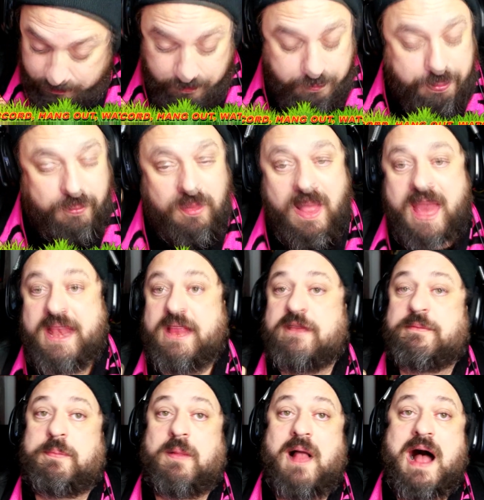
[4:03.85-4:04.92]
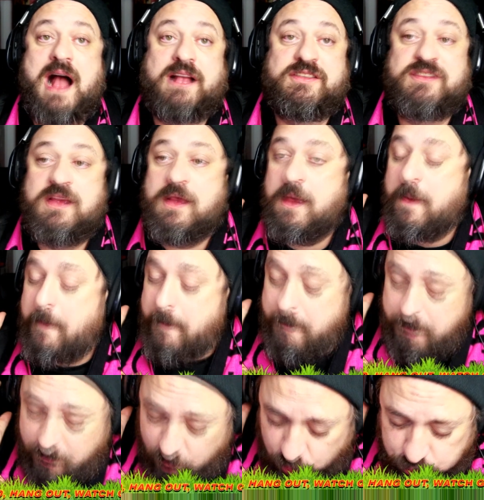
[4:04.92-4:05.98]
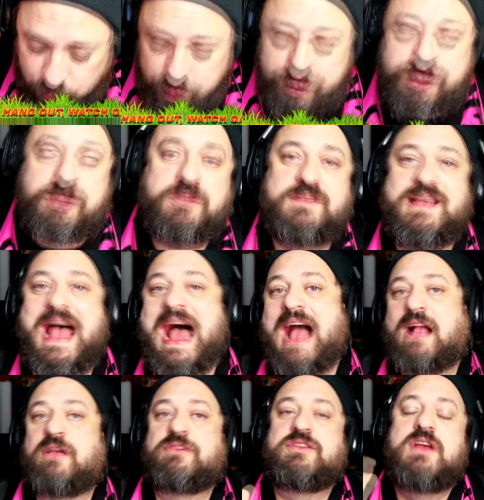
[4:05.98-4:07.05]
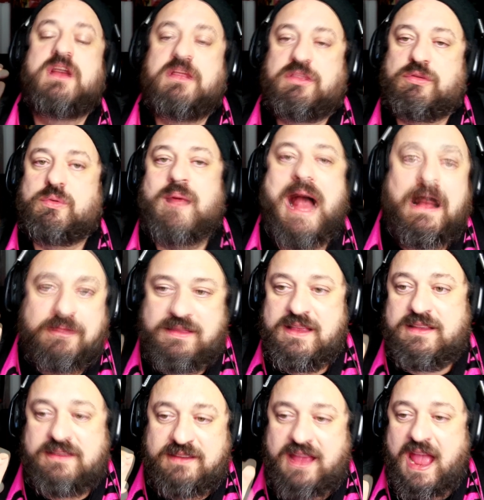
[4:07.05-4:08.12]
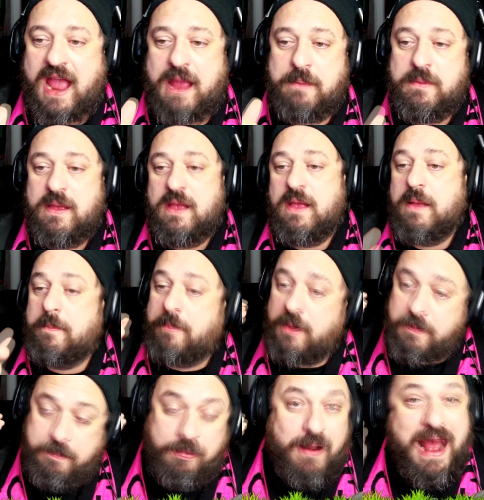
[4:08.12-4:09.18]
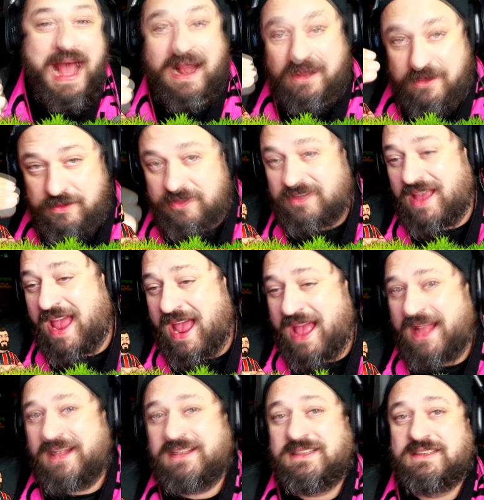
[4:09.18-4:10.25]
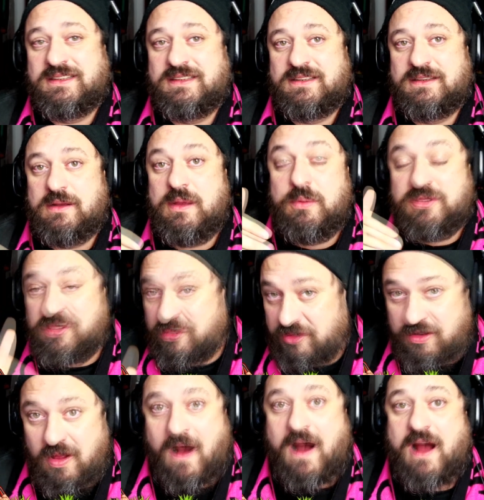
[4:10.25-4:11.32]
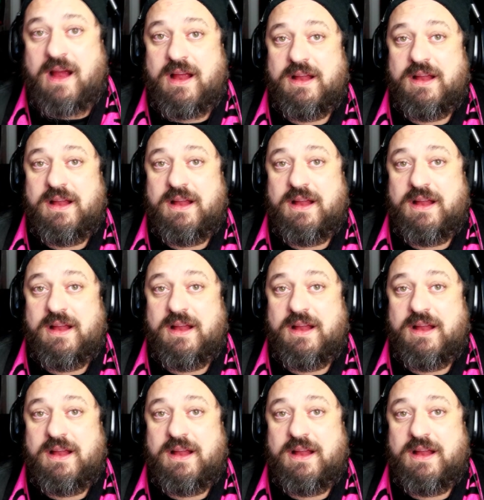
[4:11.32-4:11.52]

Plenty of blocks. Crucial tackles throughout this game. But Brad Guzan, he was a star.